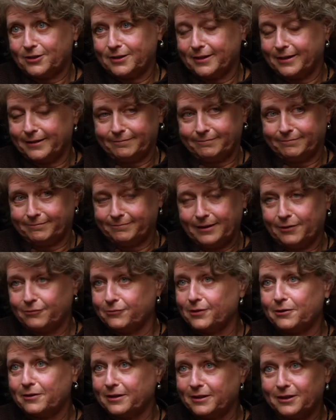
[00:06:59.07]
in a
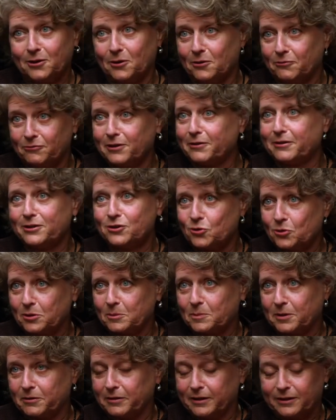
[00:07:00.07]
very, you know, very
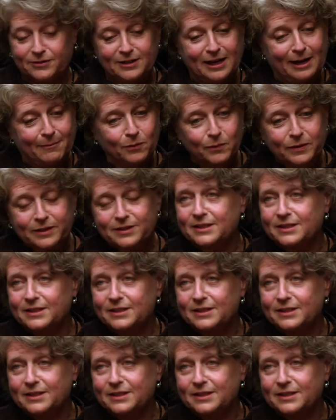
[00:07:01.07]
short period of time. And we